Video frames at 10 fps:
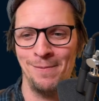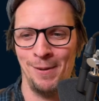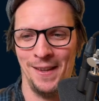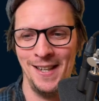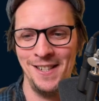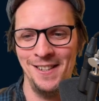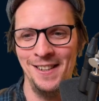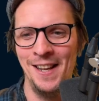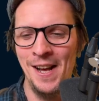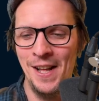
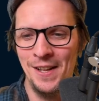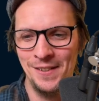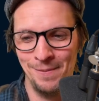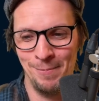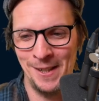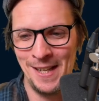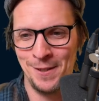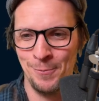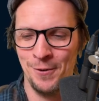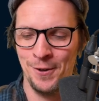explanation, so, but
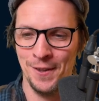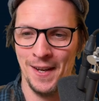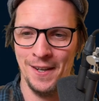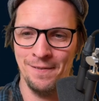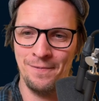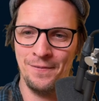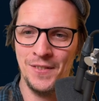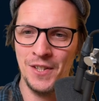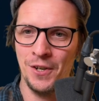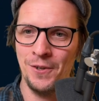let's move on here.
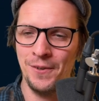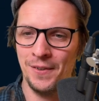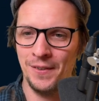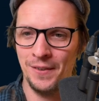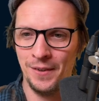So